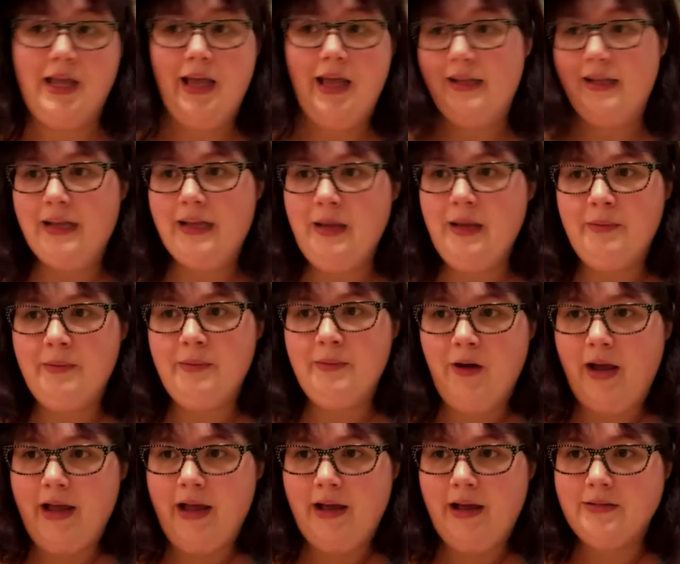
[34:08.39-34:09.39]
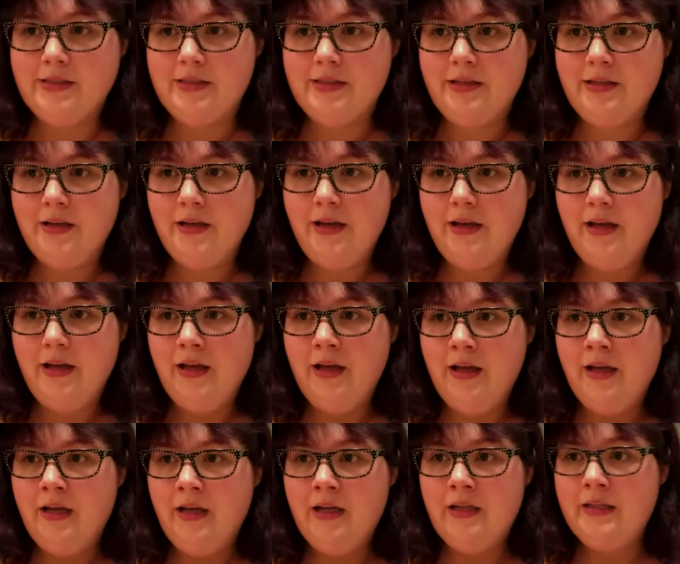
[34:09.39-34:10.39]
They ain't coming to your house.
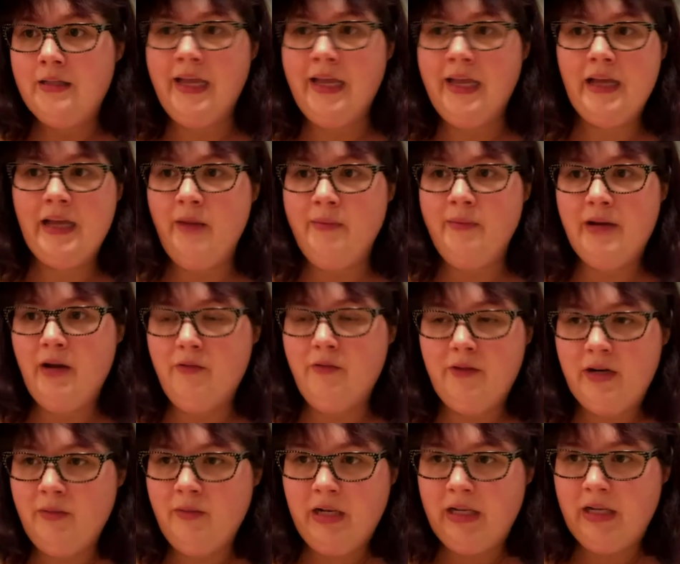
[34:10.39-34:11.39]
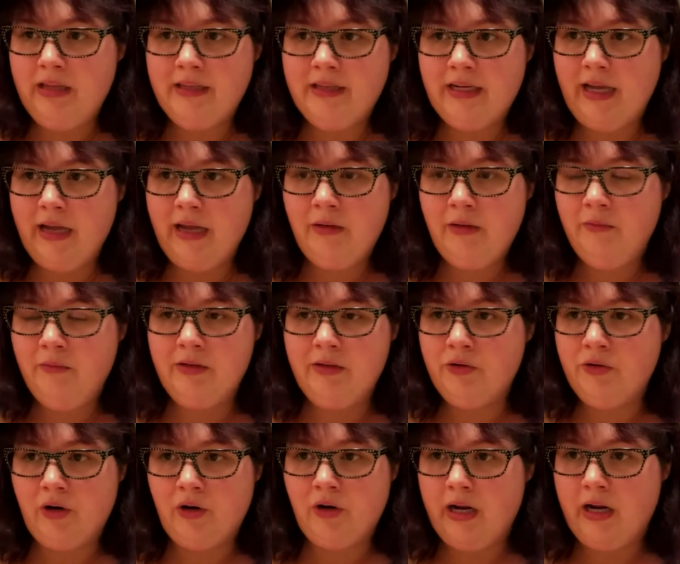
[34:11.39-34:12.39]
They ain't coming over in the middle of the night when
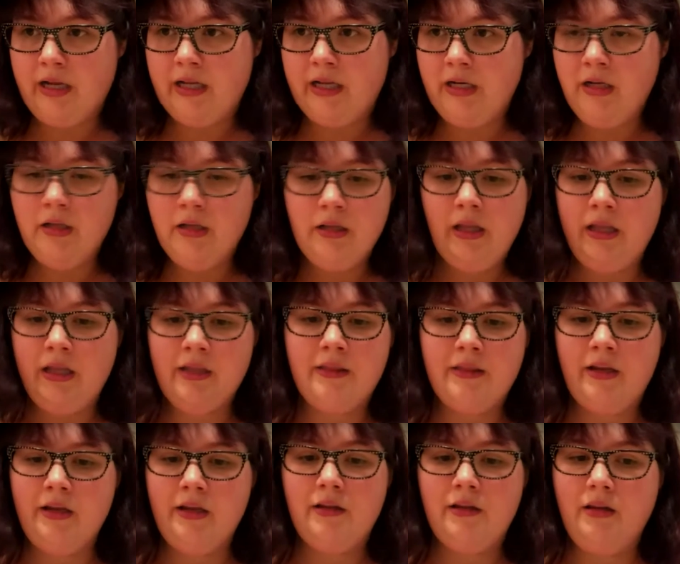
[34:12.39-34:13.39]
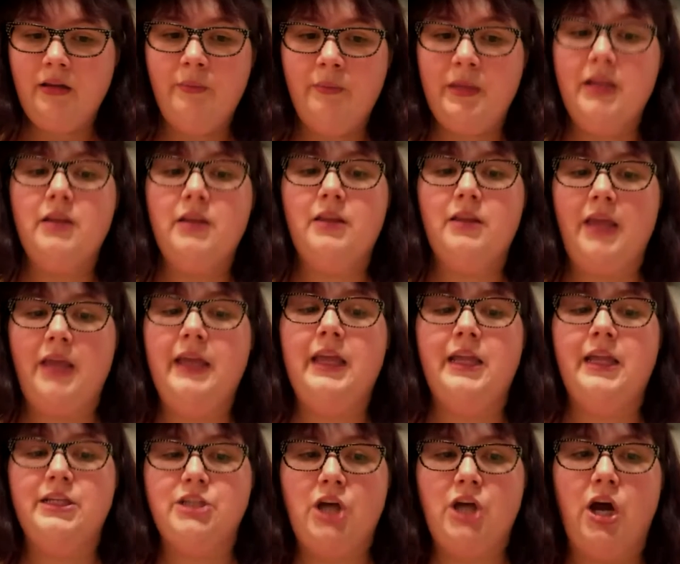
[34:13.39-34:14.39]
you're crying. Like they
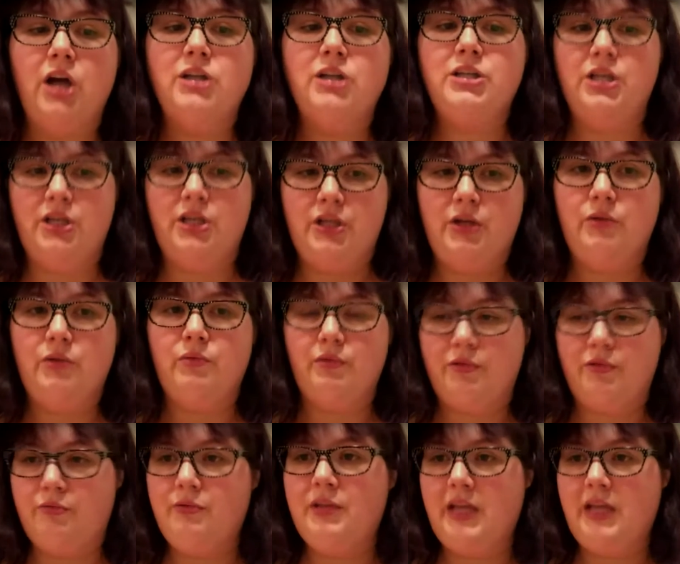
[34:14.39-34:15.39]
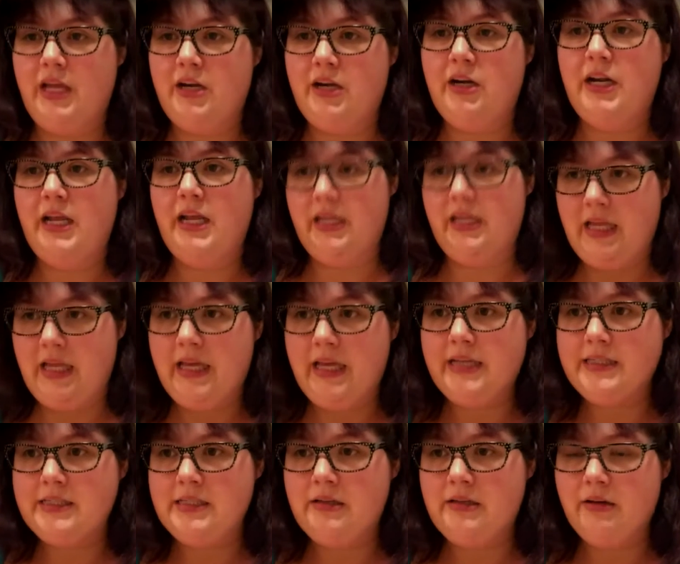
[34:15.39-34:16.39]
can talk to you through the internet,
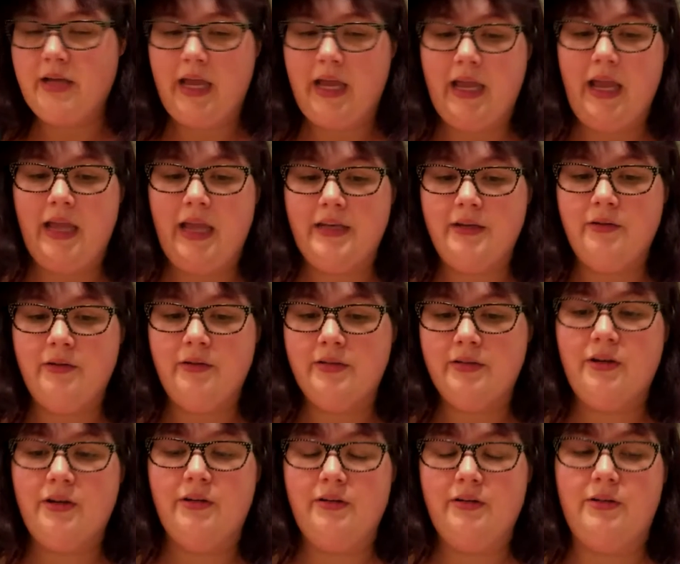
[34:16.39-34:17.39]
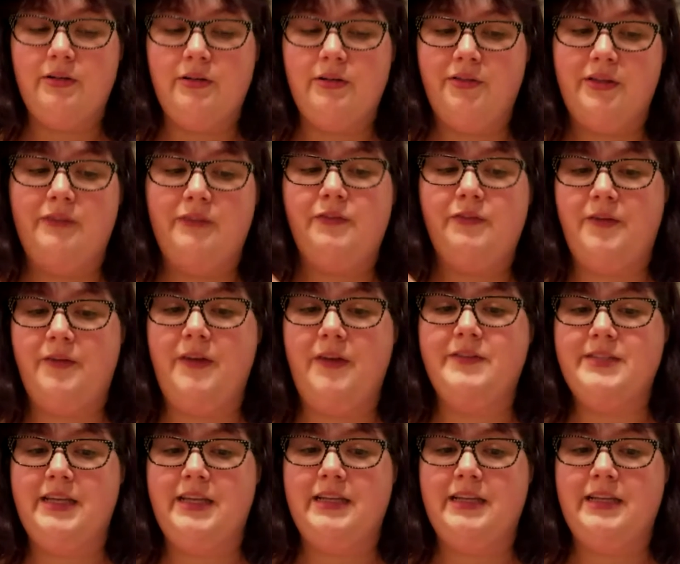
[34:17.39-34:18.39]
yes, okay. And don't think for 5
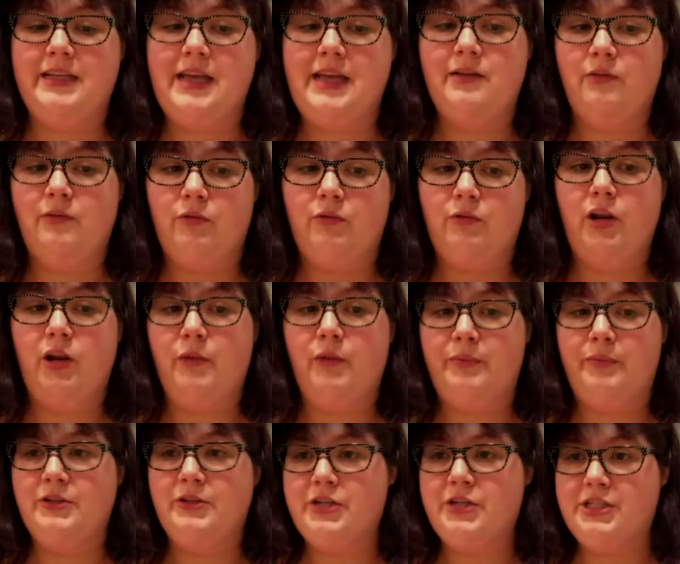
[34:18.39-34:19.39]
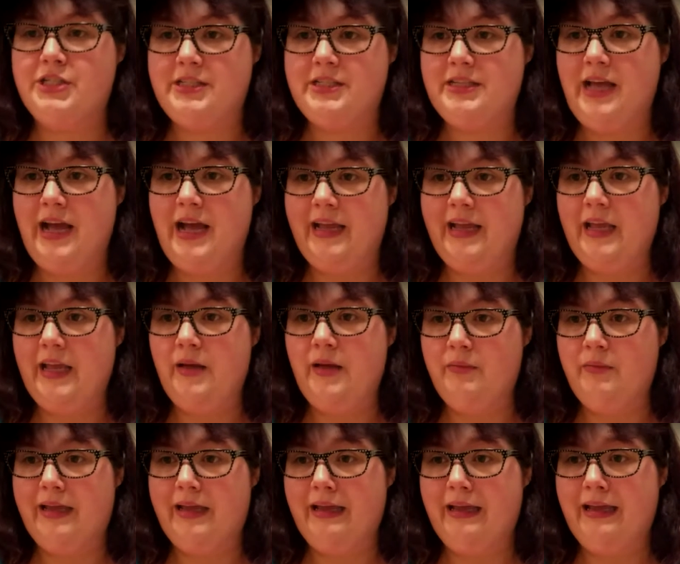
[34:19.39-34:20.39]
seconds I don't roll up in Trisha's I am
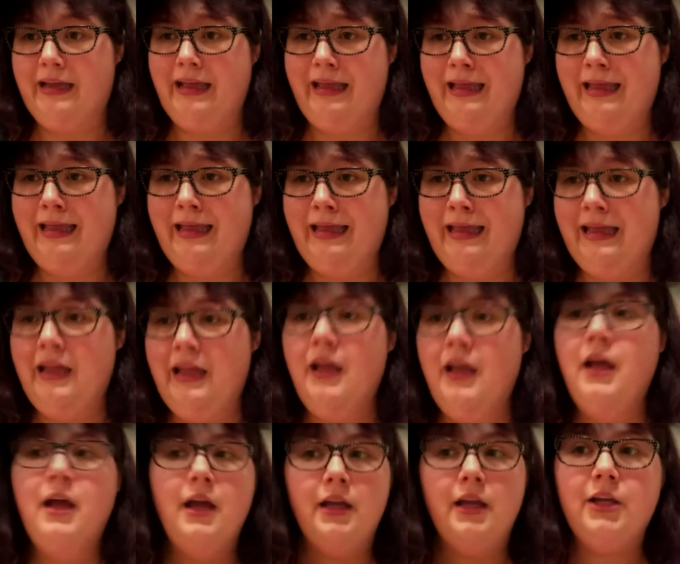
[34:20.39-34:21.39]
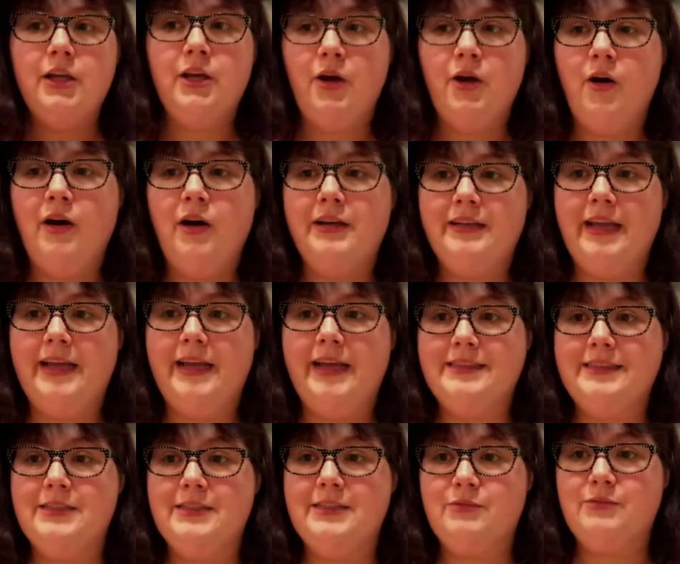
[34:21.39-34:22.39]
like, on
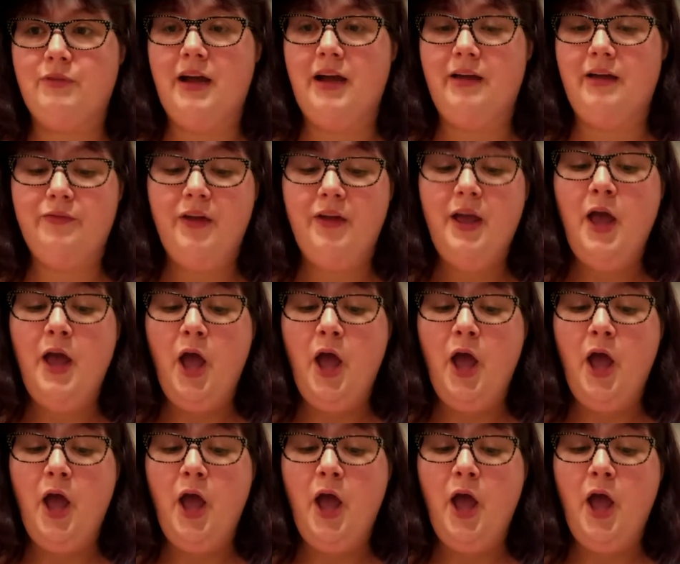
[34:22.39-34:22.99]
days that's rough.